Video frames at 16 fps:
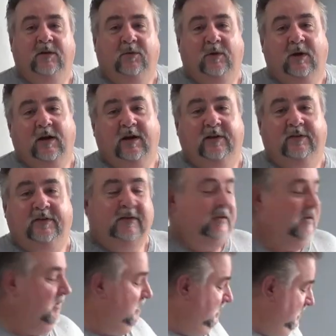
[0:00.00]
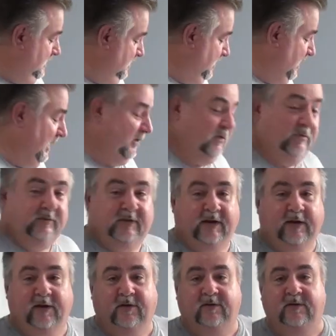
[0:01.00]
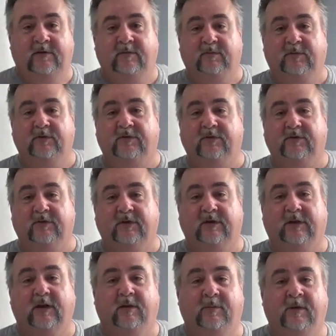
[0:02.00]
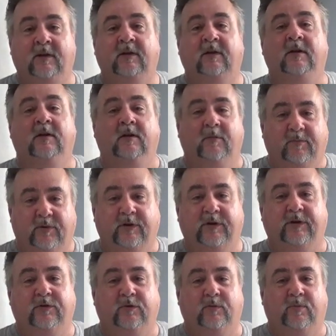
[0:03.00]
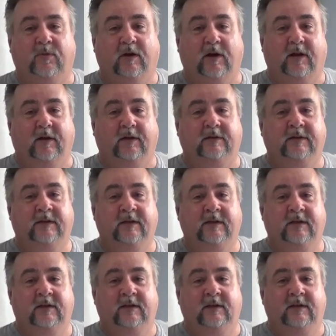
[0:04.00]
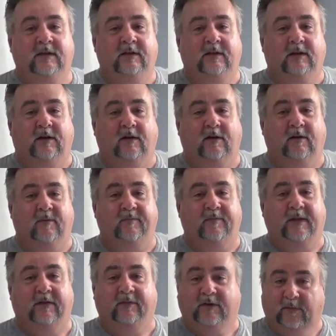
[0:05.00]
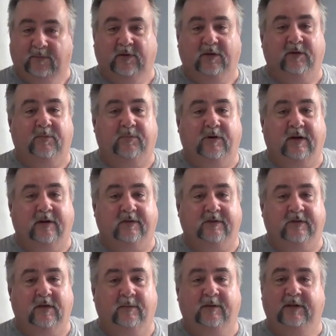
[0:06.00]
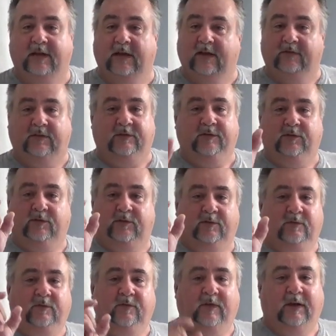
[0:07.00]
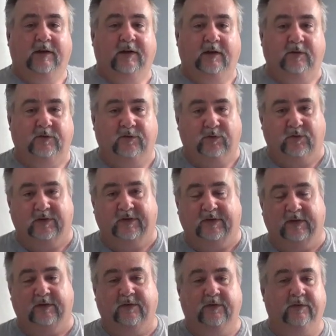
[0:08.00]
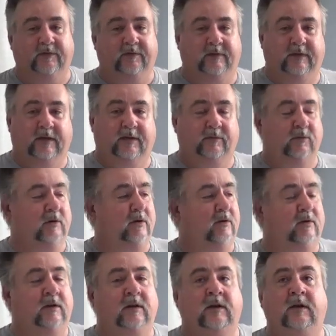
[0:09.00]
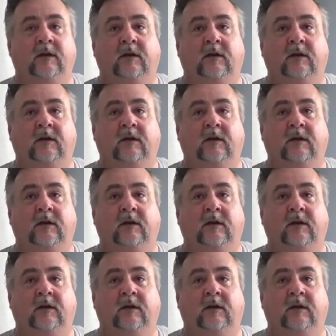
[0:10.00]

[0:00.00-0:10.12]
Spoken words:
Wyze bathroom scale, Bluetooth hookup, pretty cool product. Have a couple other products coming. They have these little $5 door sensors that will